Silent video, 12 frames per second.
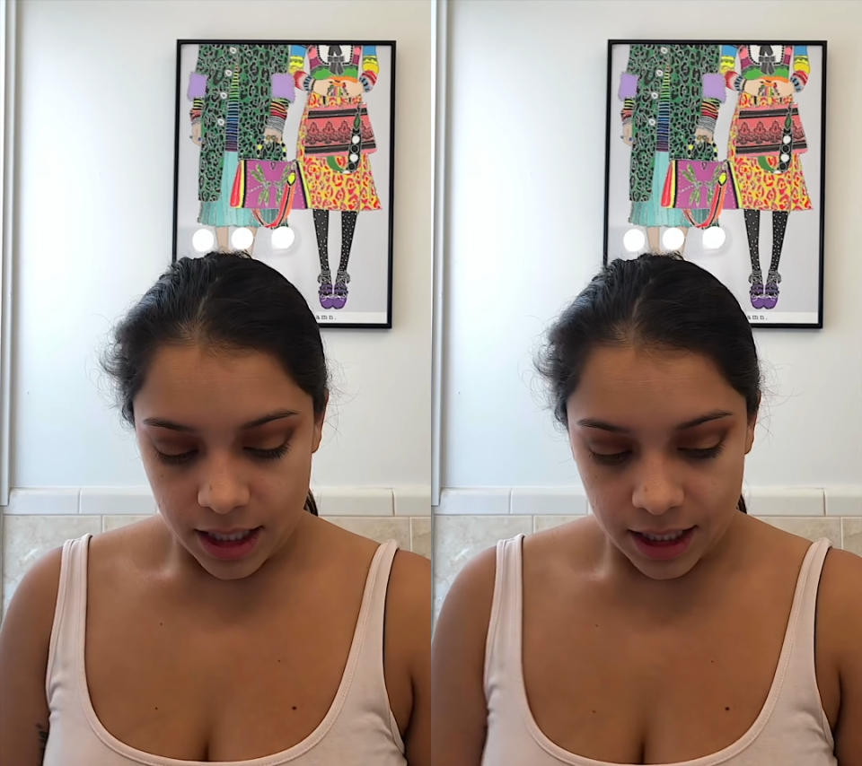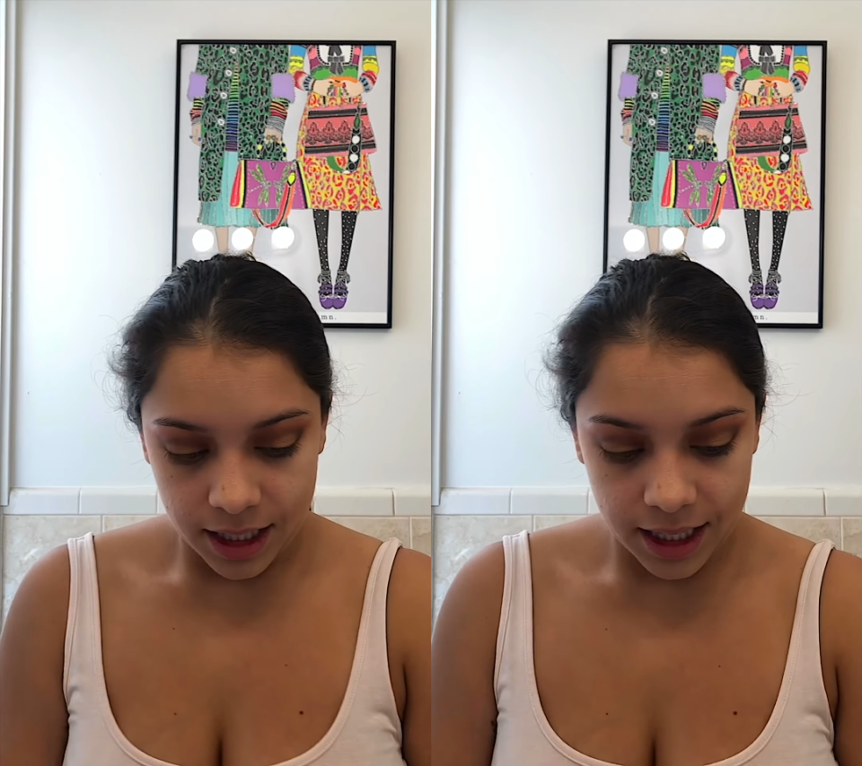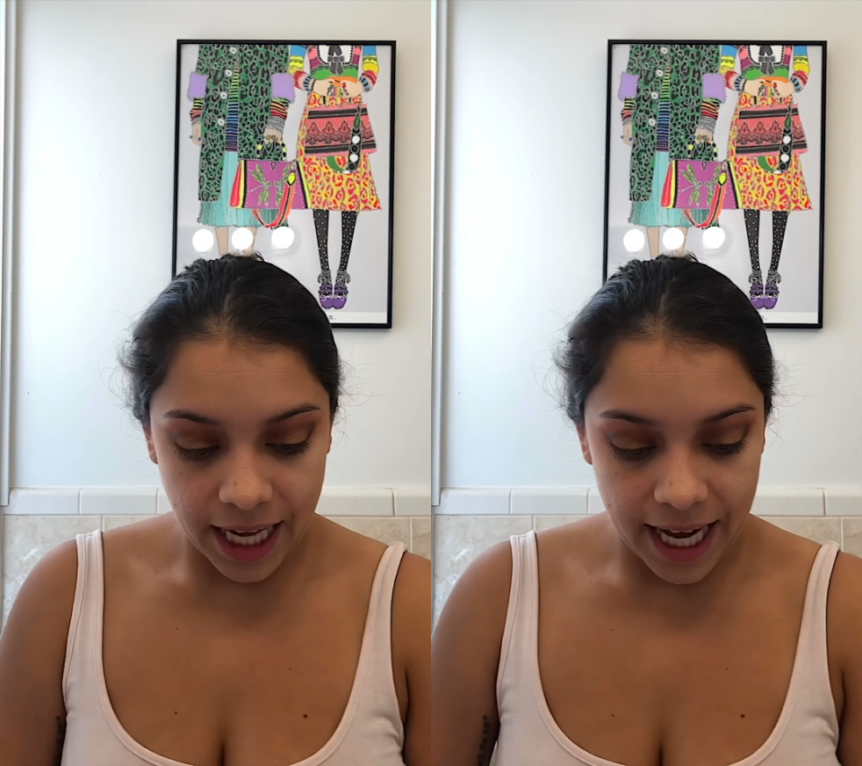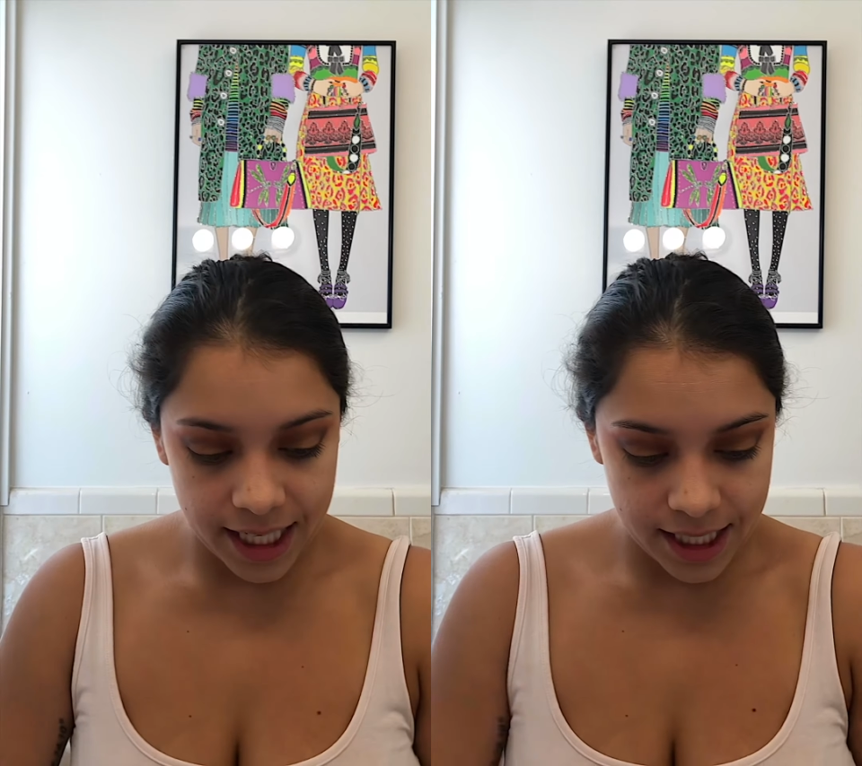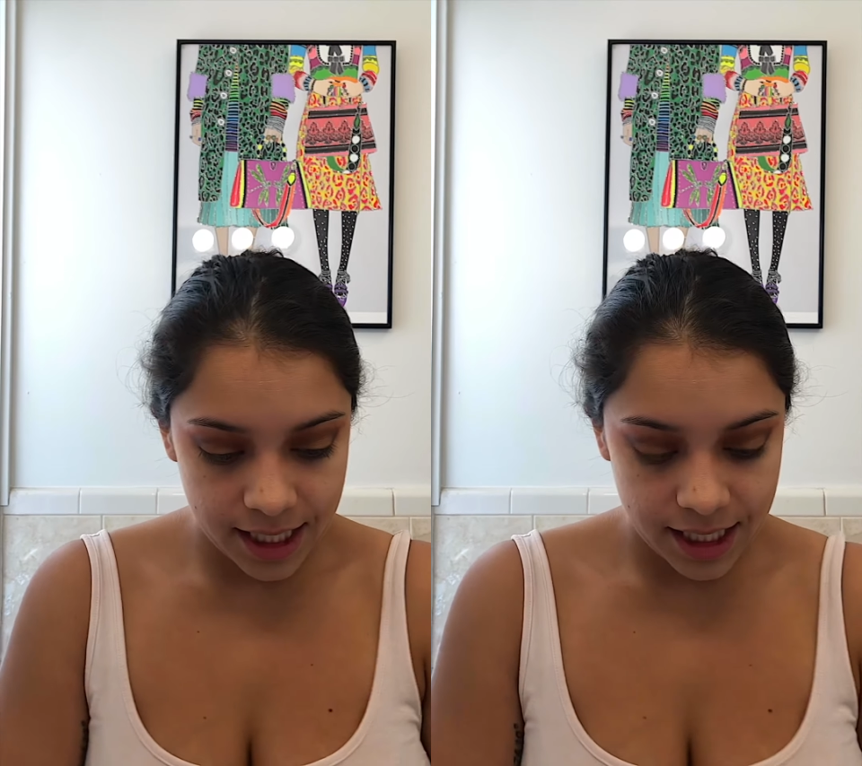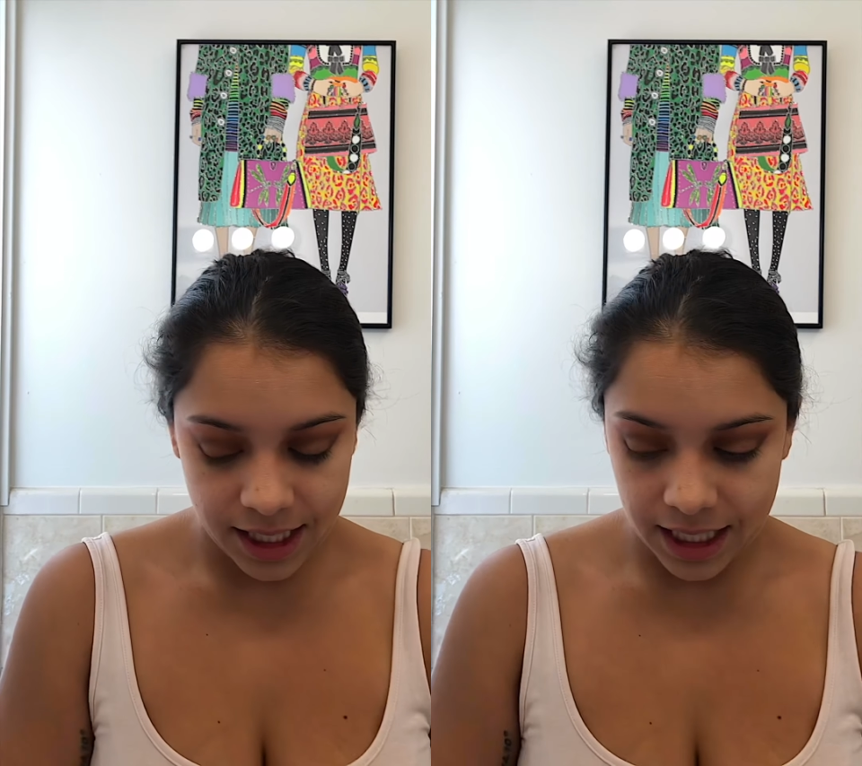
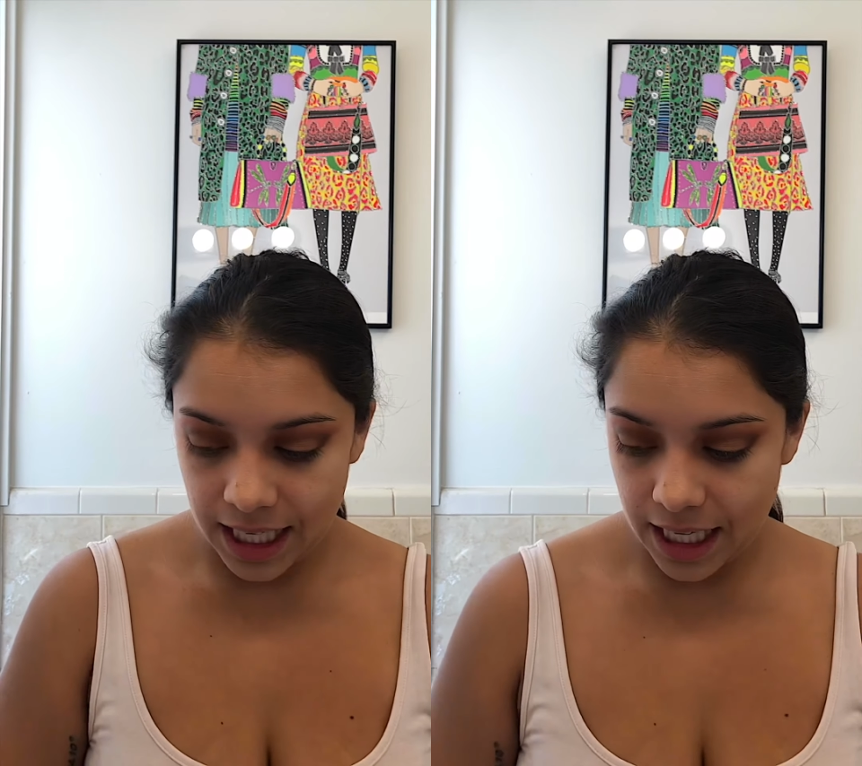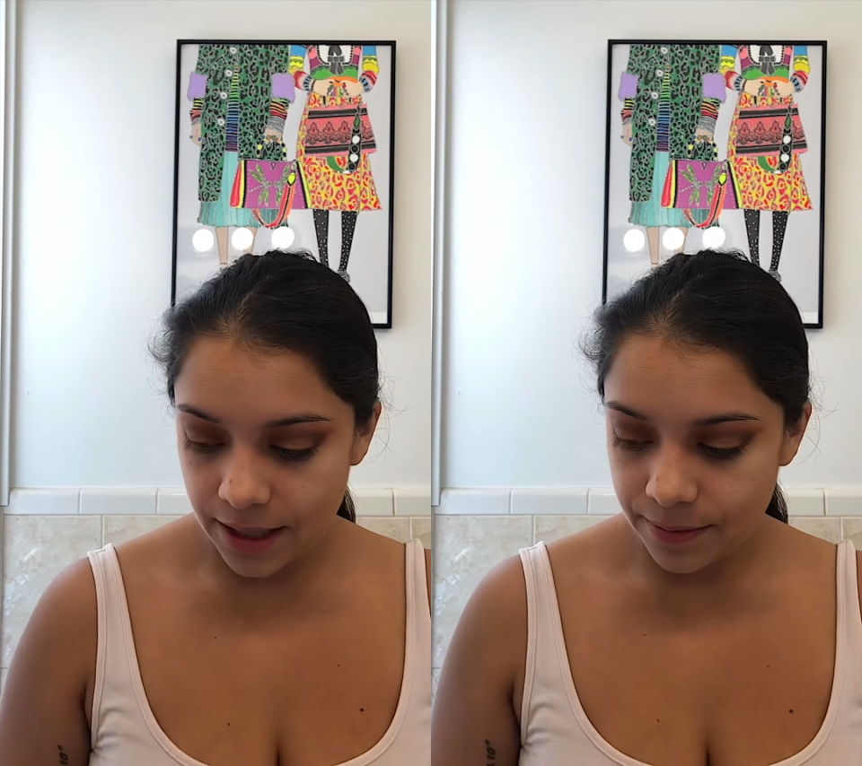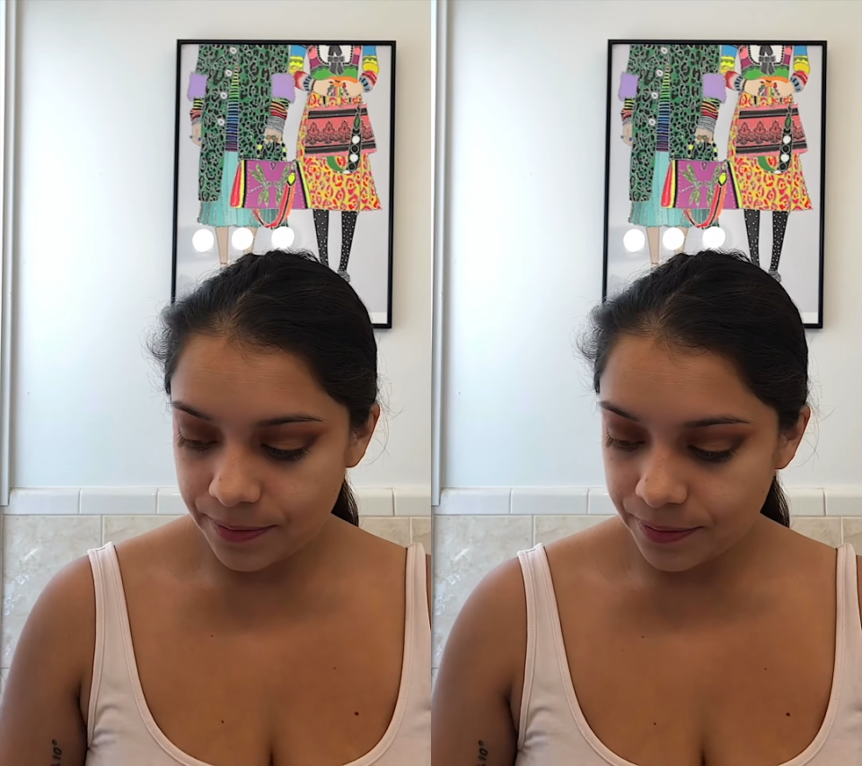Lastly,